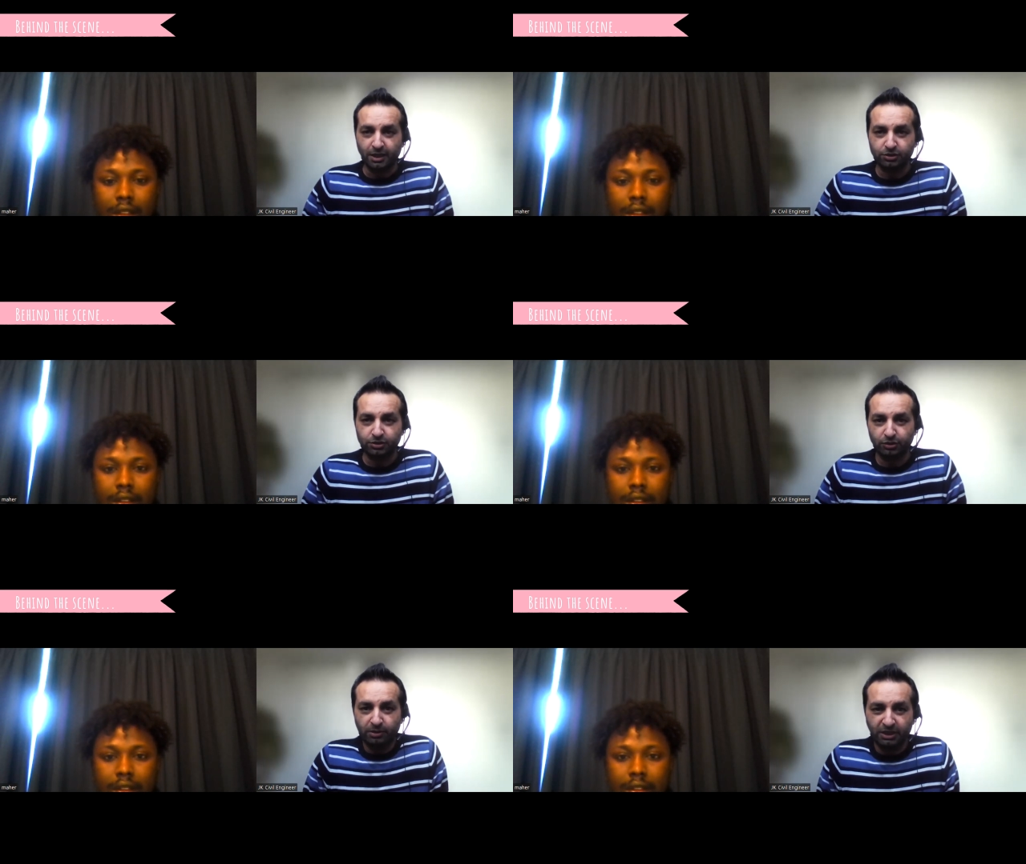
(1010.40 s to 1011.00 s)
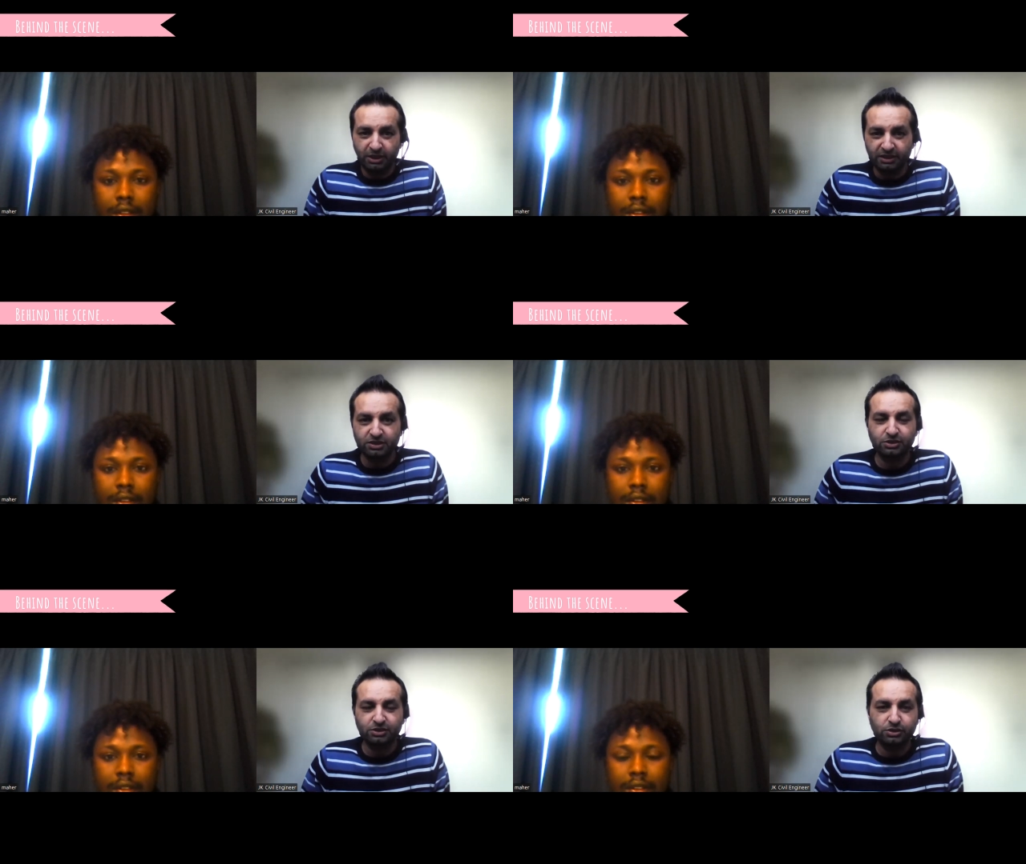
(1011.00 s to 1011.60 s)
Speaker 1: I thought. I mean,
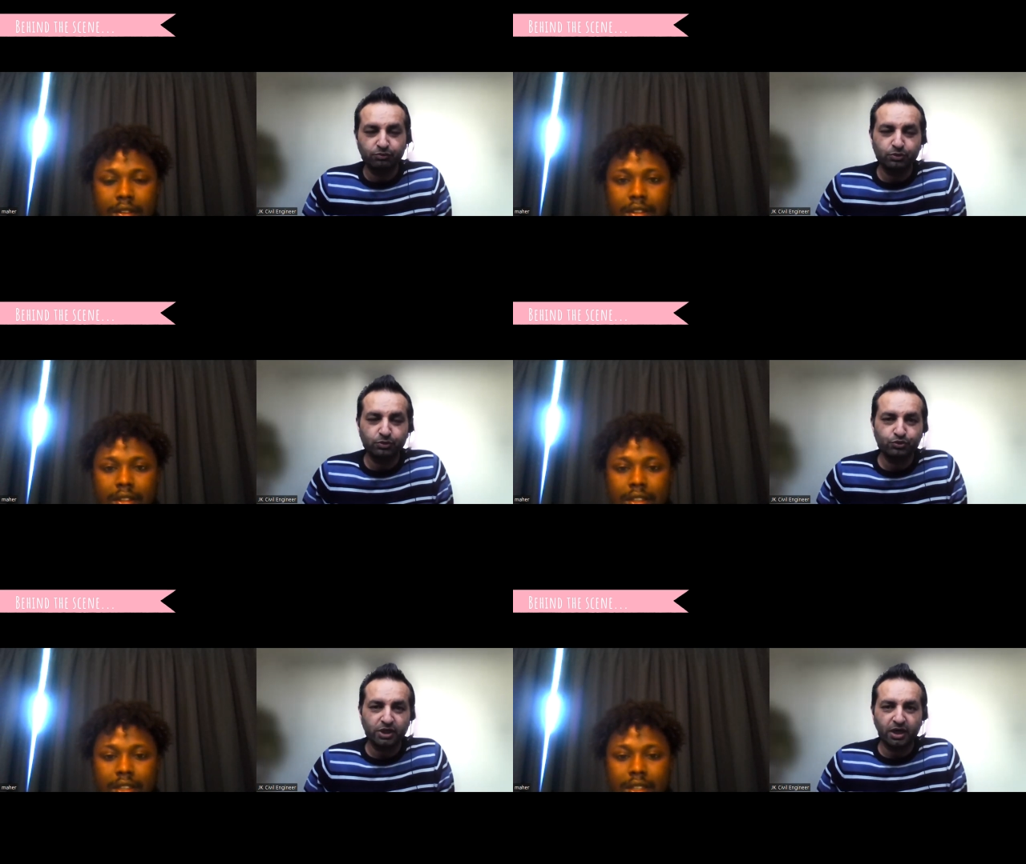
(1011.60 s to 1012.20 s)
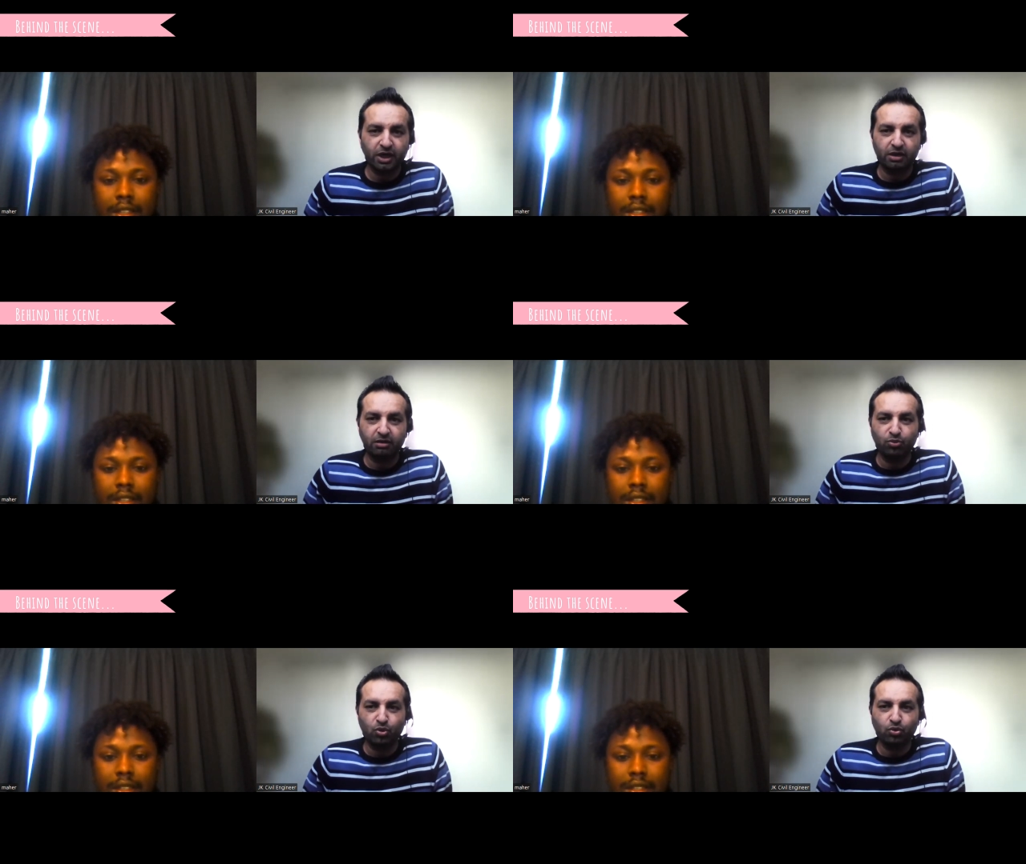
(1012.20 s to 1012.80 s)
these interviews are
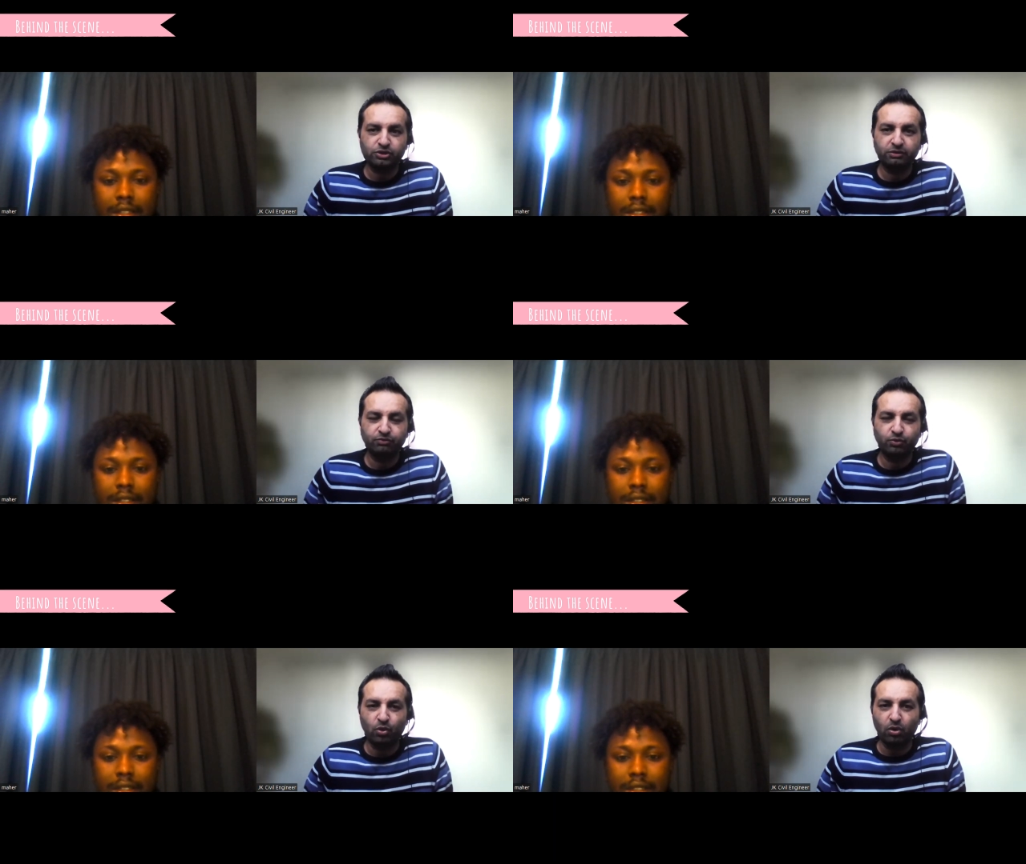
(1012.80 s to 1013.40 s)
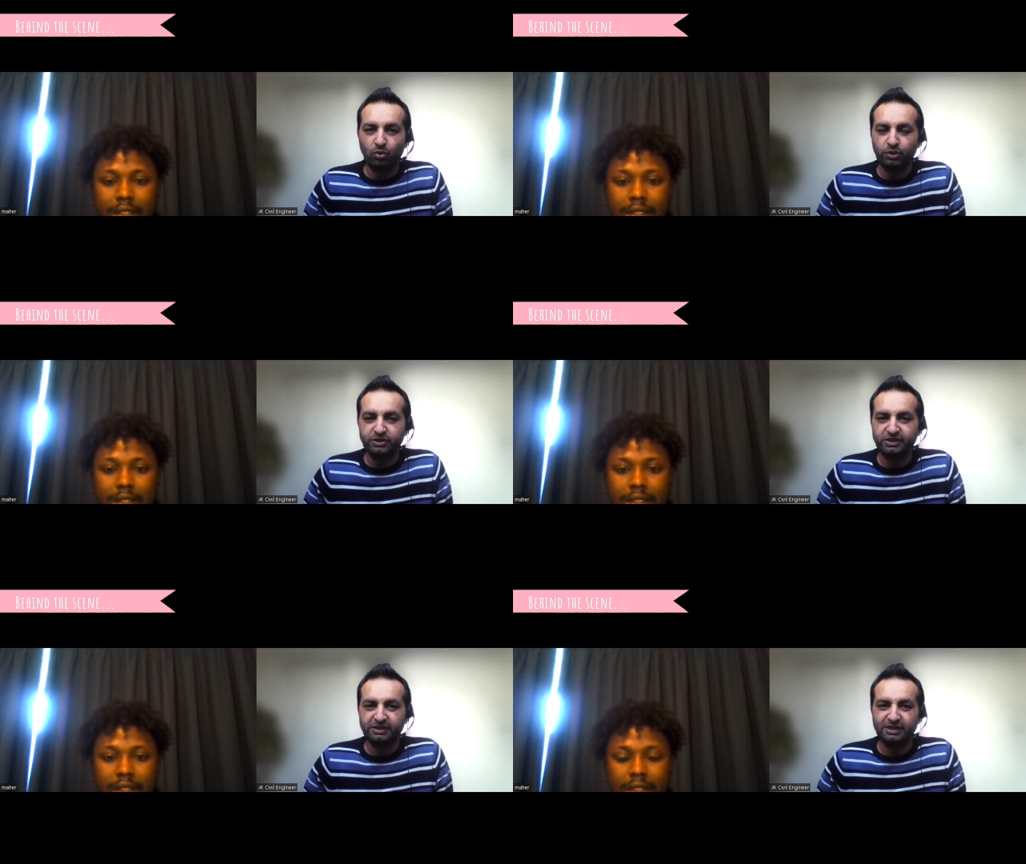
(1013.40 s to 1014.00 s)
mostly for
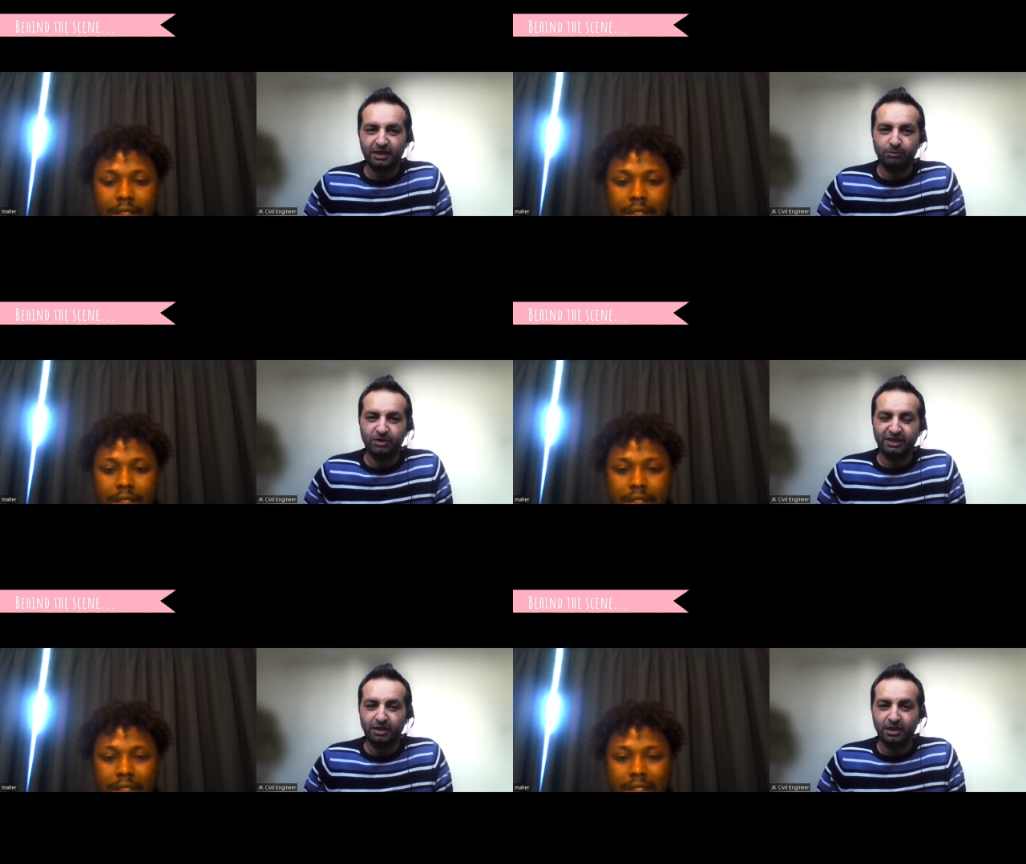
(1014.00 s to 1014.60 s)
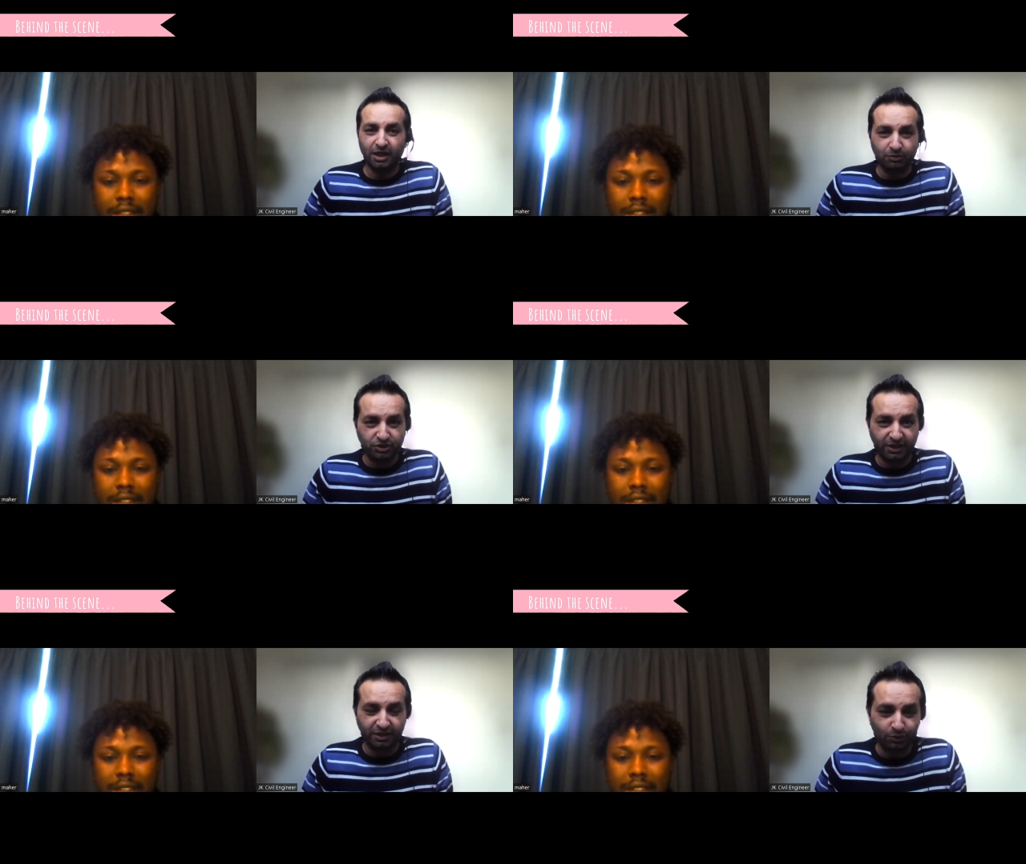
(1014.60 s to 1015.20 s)
overseas. Like, I mean, they are
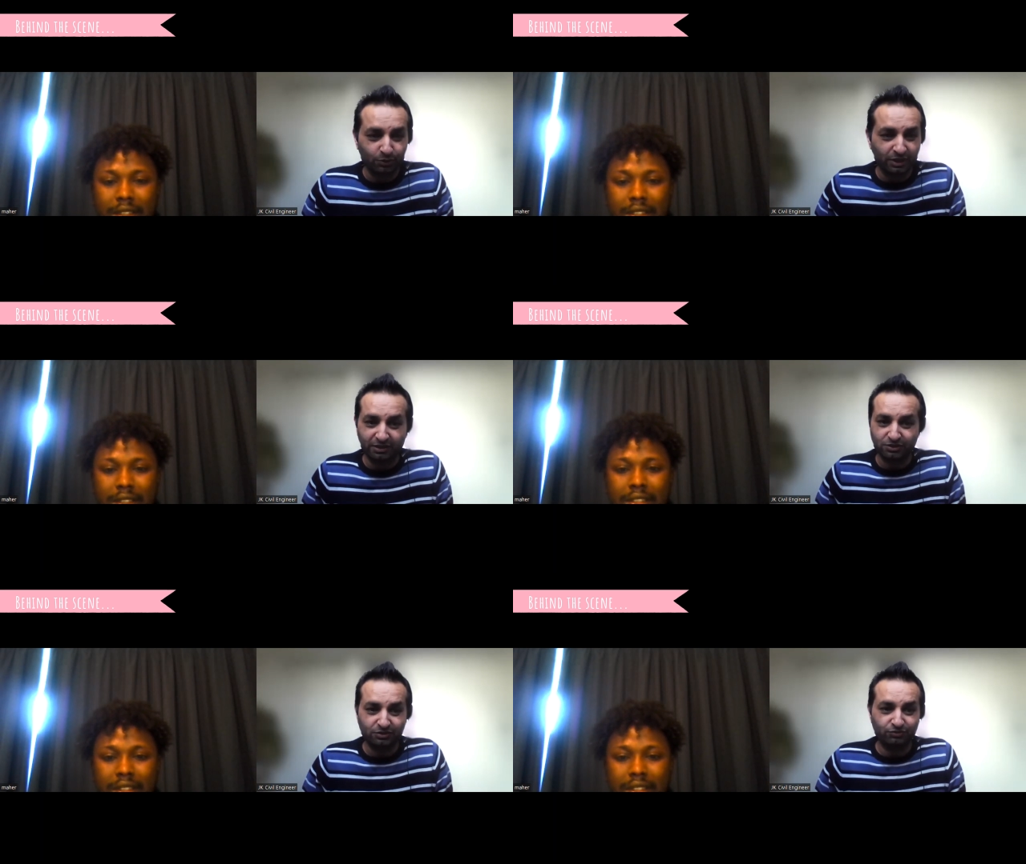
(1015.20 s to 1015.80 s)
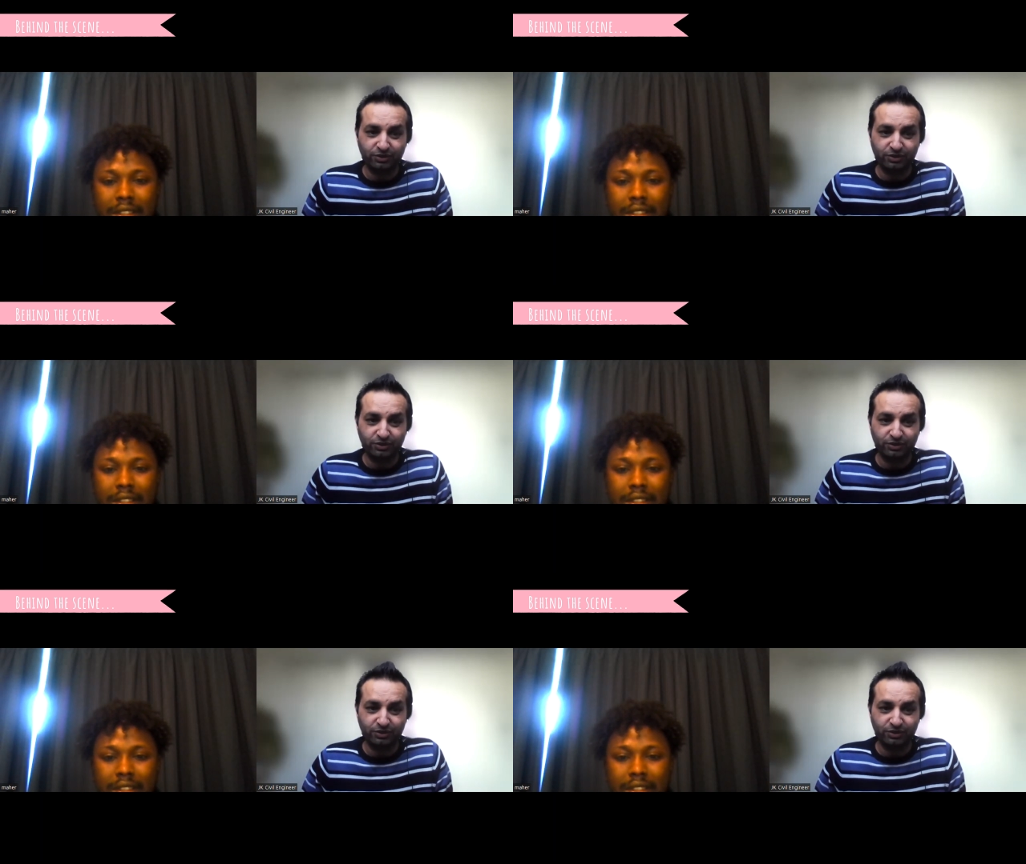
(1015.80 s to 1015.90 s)
outside the UK. I didn't